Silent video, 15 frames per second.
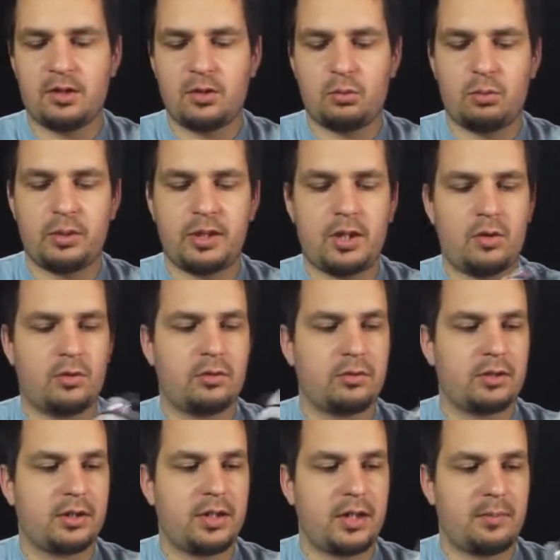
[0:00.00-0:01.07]
with their own
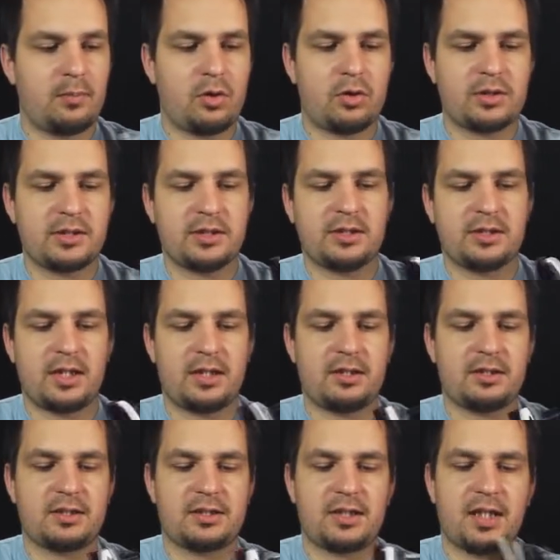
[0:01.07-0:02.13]
gearboxes and
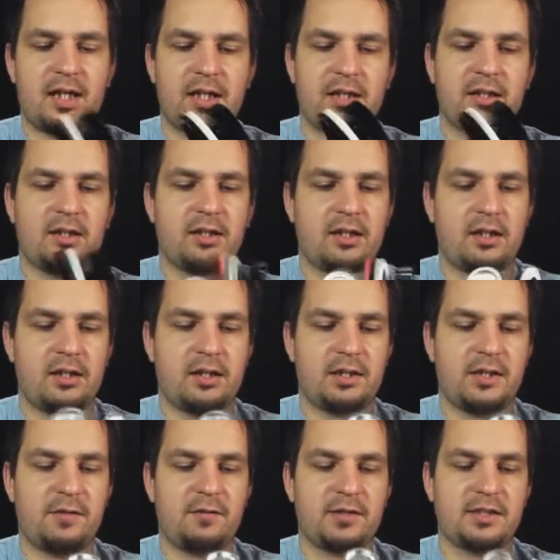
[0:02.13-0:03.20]
slight
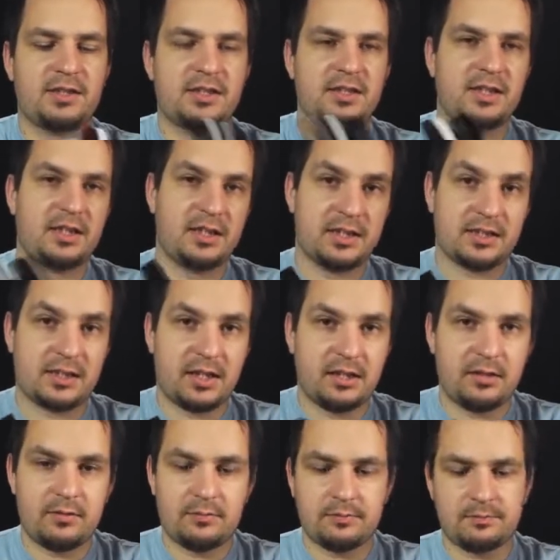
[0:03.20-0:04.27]
differences in
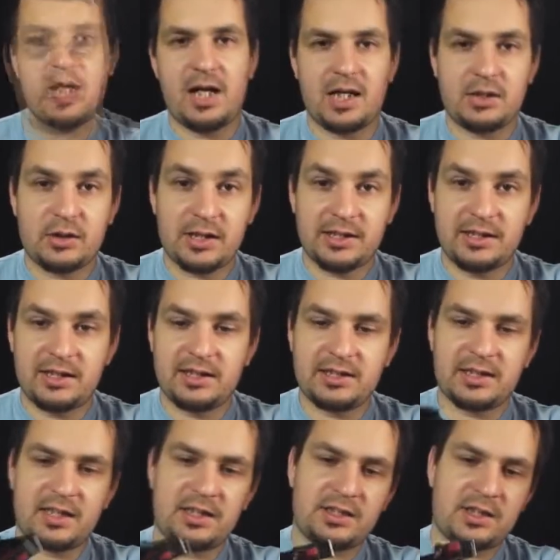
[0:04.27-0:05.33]
design. As you can see, this
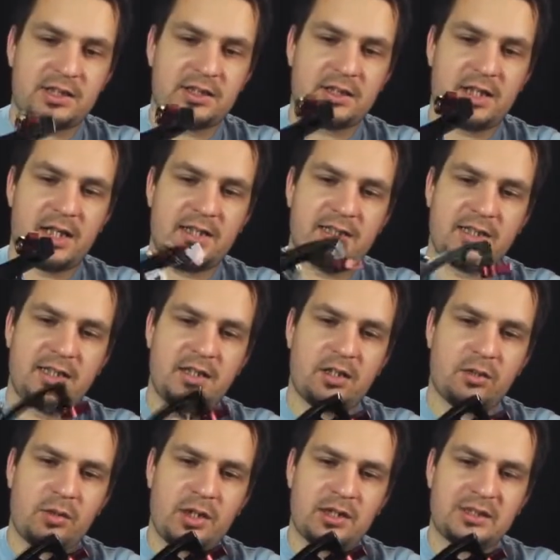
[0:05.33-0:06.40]
has just a single
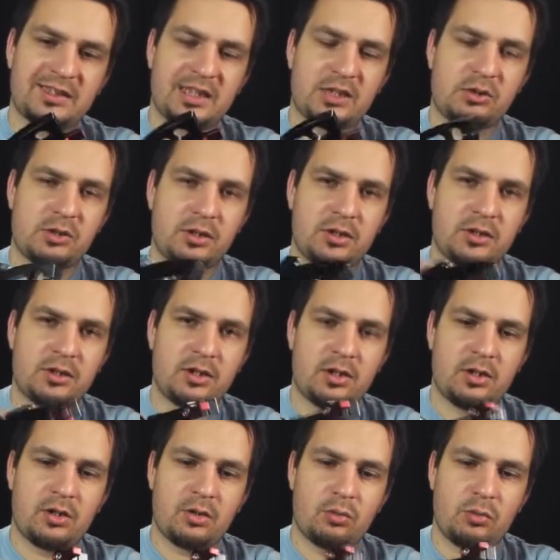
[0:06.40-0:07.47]
rail attachment,
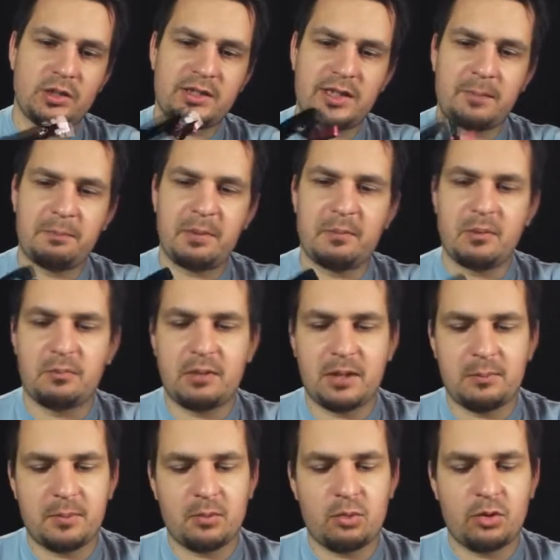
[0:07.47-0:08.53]
which some people
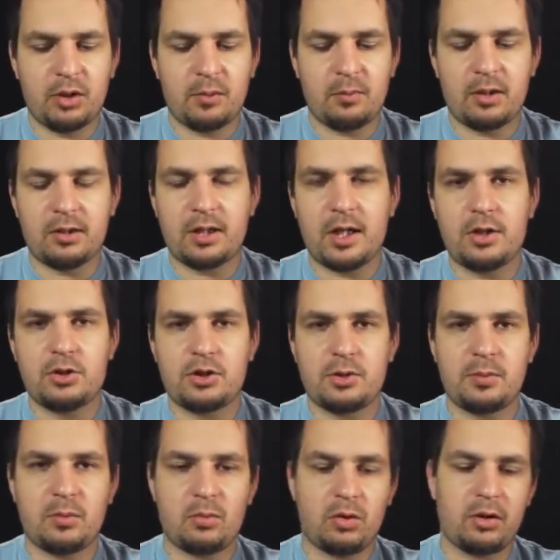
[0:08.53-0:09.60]
might be worried about. I used to be
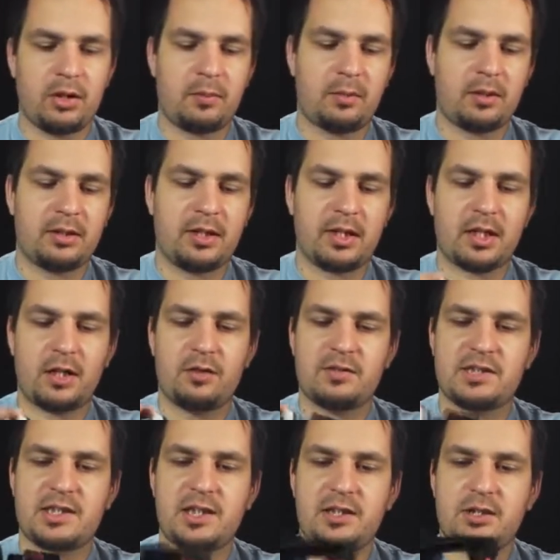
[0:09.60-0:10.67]
worried about that kind of
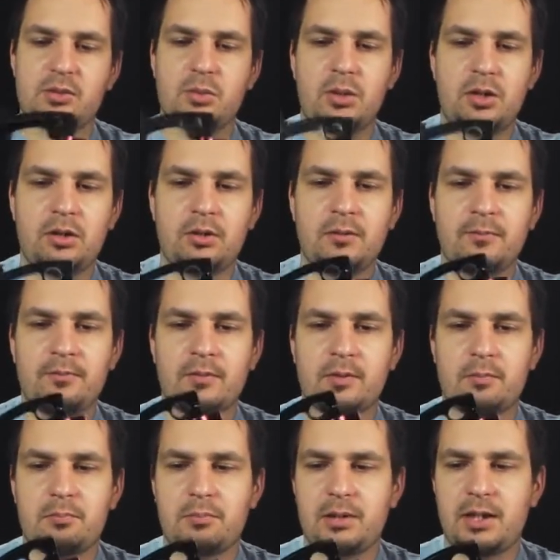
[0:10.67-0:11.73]
design as well,
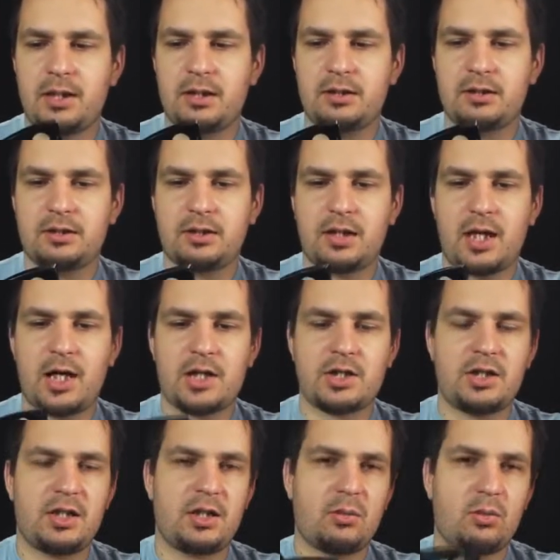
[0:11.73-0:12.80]
but
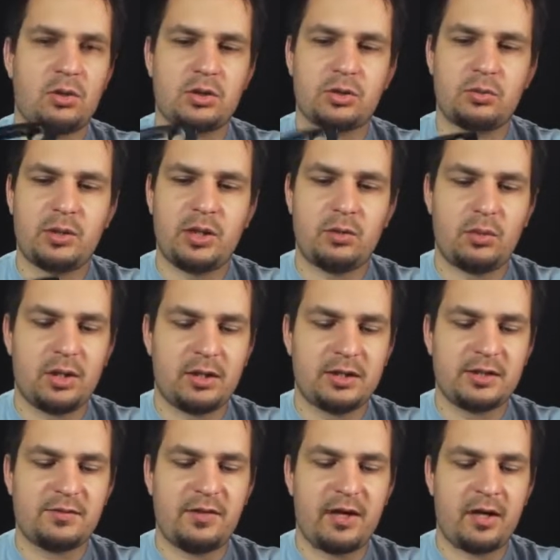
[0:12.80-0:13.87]
actually it works really well.
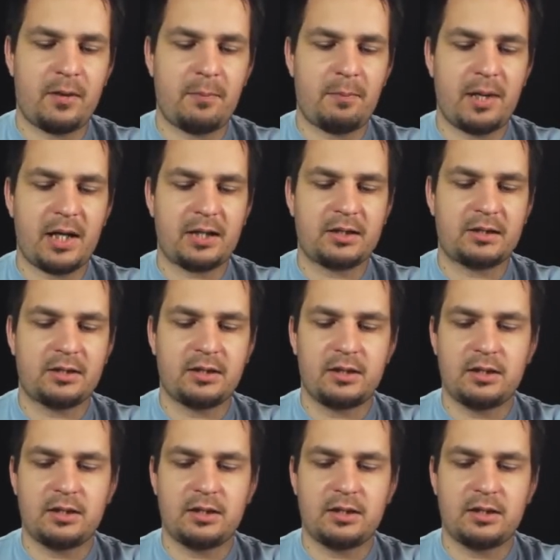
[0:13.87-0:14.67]
It's very compact